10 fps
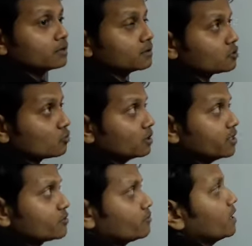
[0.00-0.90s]
the solid
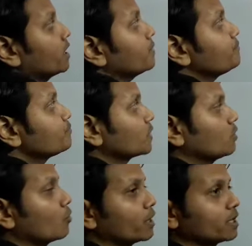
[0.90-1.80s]
sphere
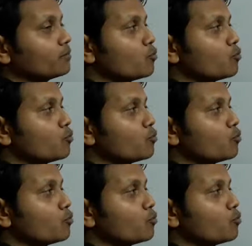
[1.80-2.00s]
when the